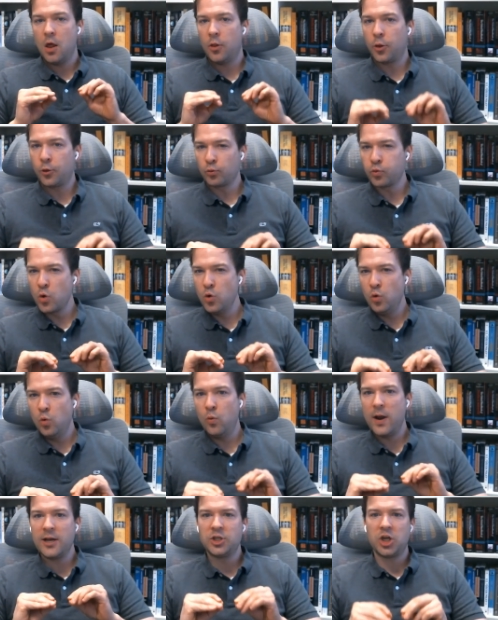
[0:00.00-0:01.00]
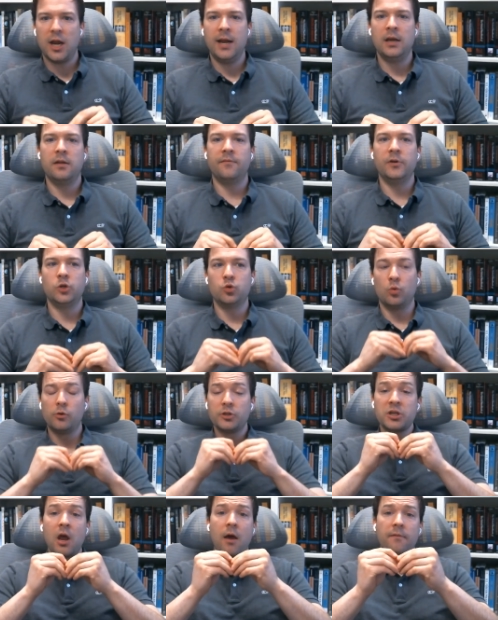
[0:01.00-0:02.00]
through which
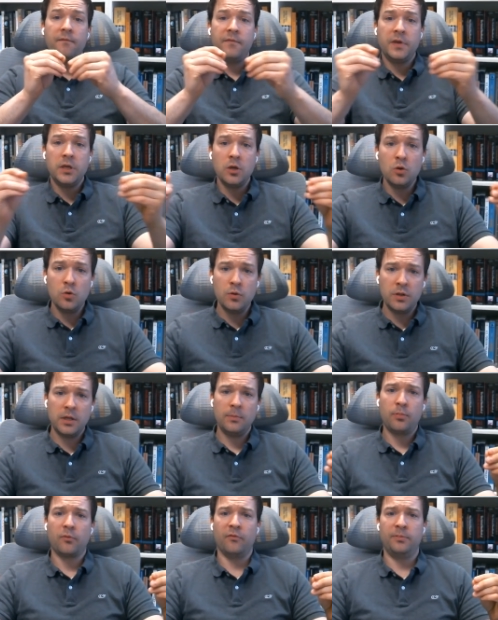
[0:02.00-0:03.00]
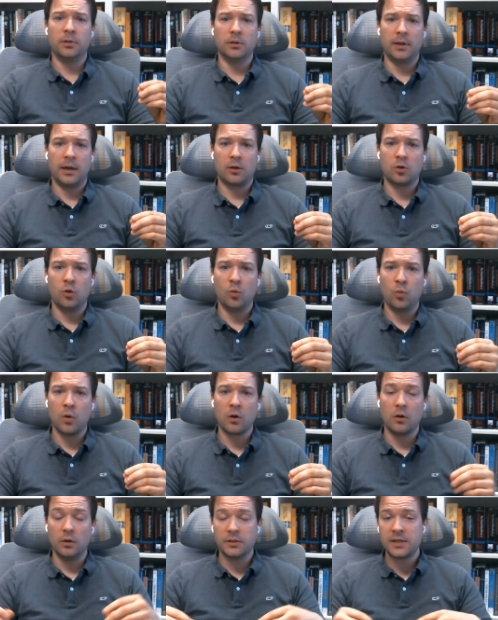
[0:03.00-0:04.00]
individuals view the political
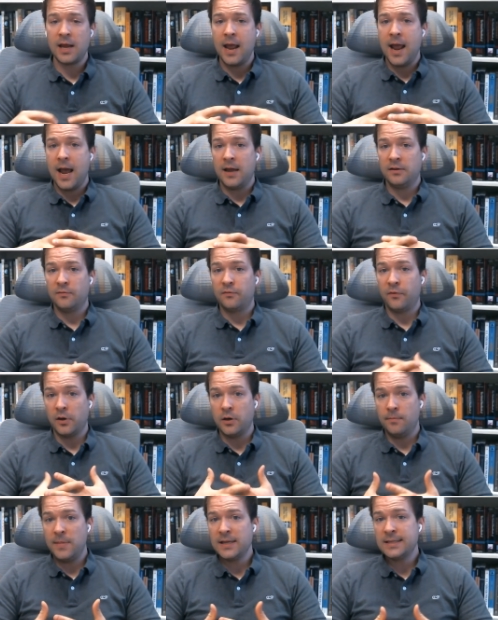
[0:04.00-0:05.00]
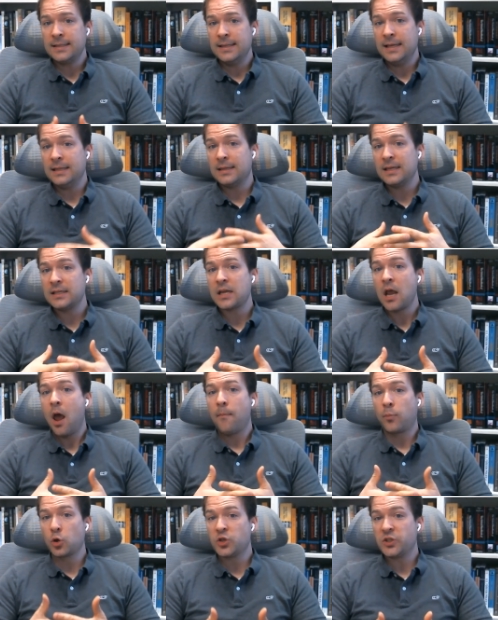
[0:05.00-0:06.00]
world. And fundamentally, this
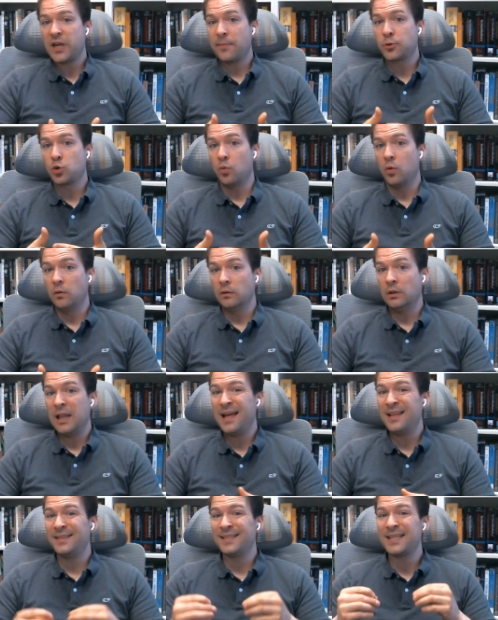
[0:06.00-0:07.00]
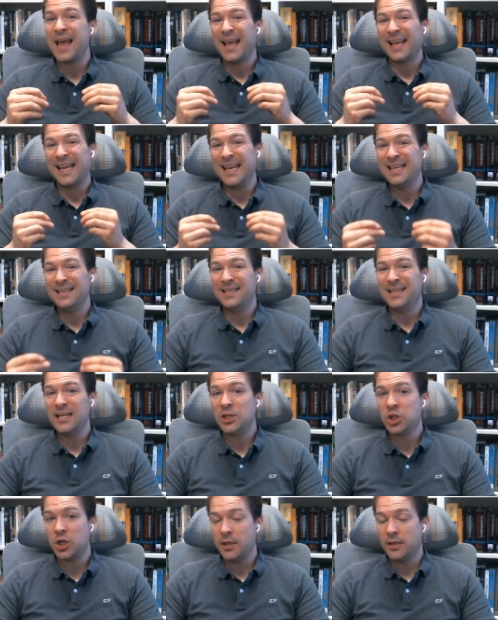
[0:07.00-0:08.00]
perceptual lens
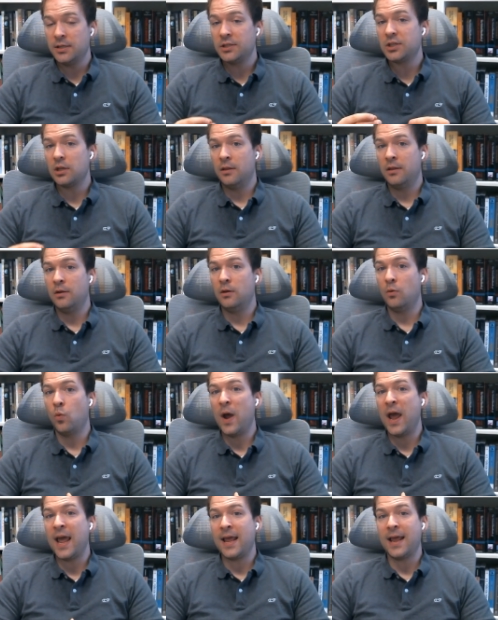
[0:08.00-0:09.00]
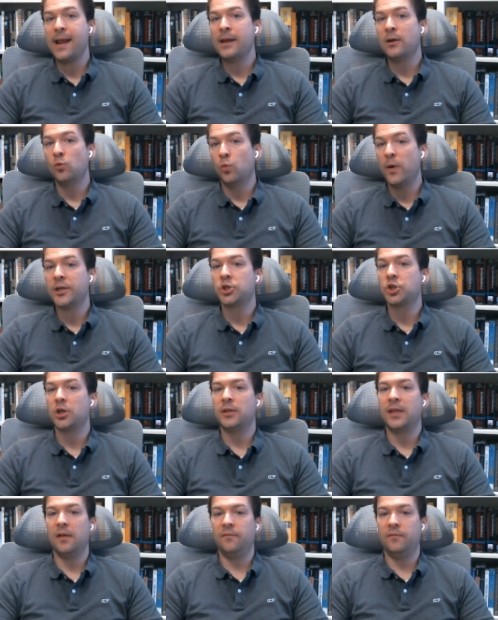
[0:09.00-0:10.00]
conditions the way in which
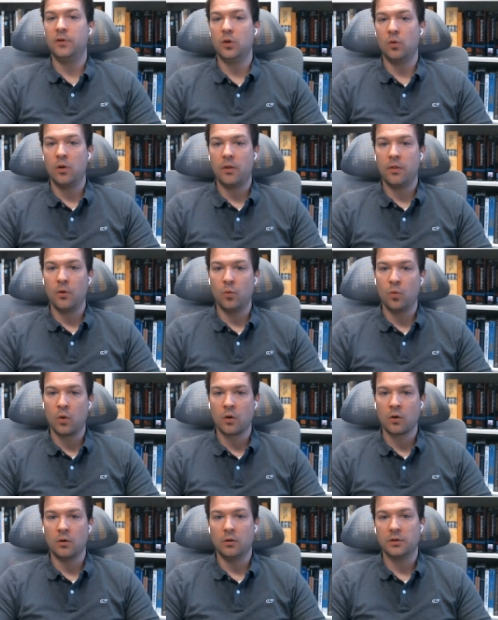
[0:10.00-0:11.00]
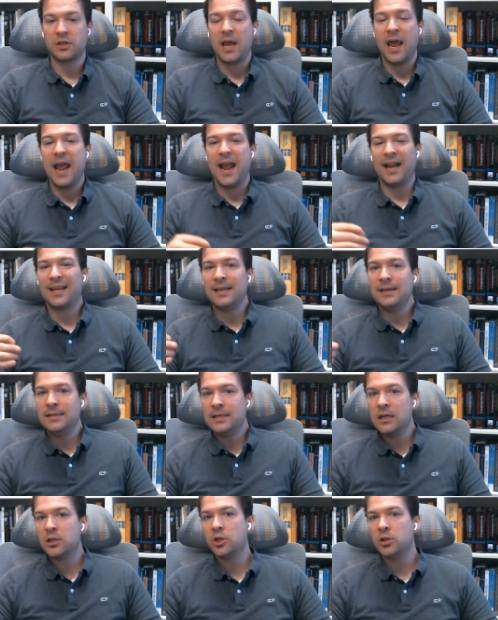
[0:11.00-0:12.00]
they view the world. It
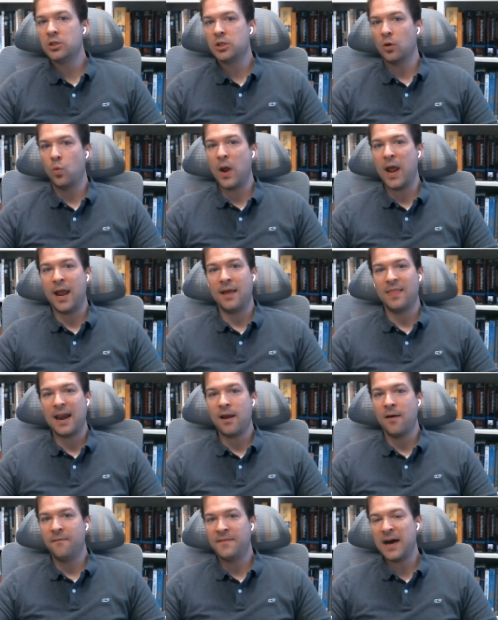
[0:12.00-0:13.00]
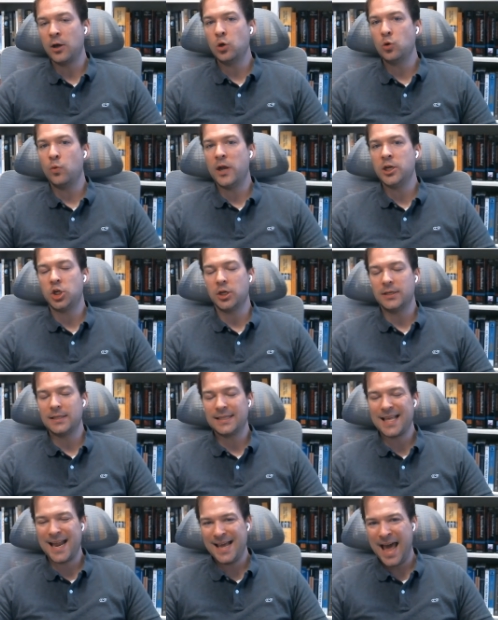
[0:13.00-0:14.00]
conditions the way that evaluations,
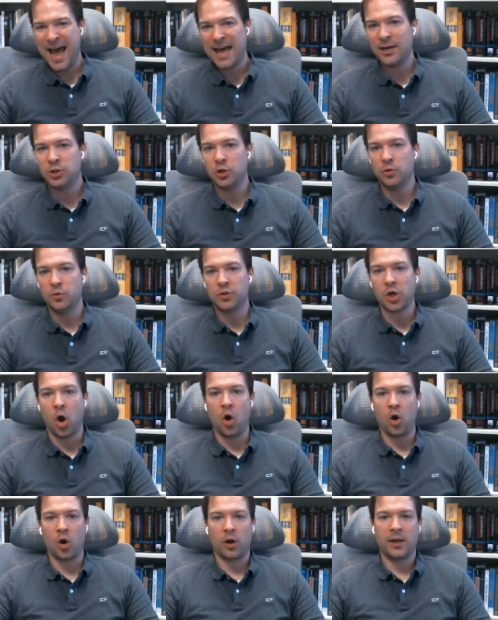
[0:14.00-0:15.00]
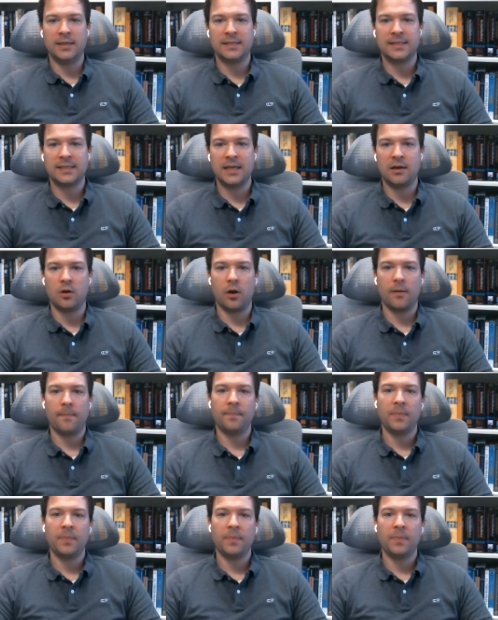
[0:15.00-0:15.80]
that attitudes are considered.